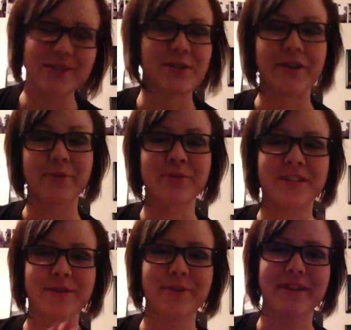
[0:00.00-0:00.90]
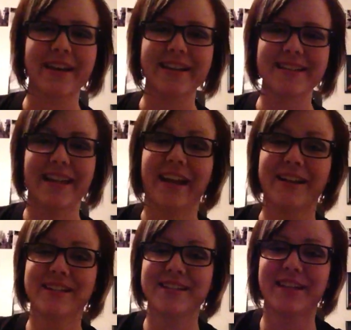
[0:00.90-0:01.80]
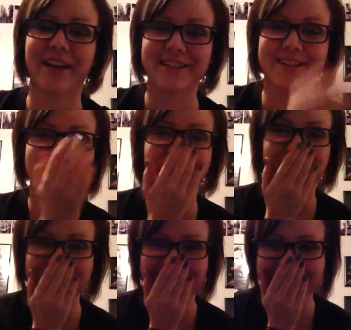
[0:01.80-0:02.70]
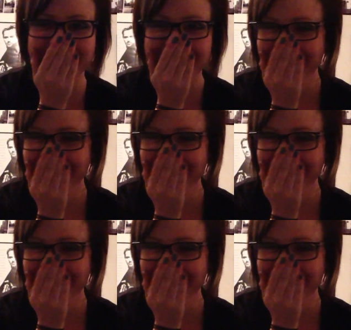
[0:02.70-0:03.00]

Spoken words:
Sorry, I'm trying to do the accent. It sucks so bad.